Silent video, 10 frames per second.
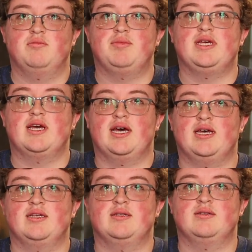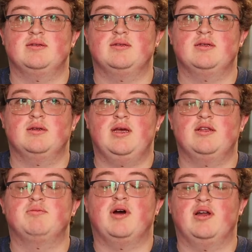because
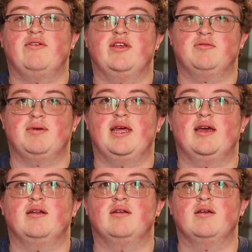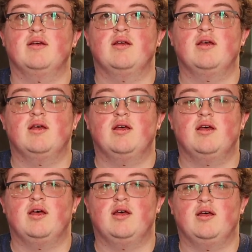it's part of his
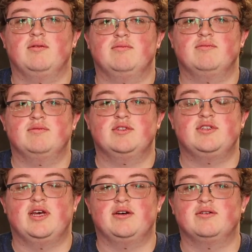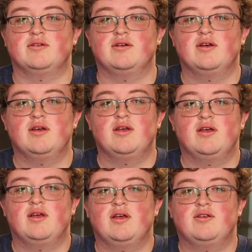plan. So
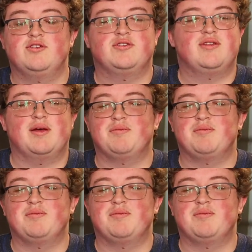I'm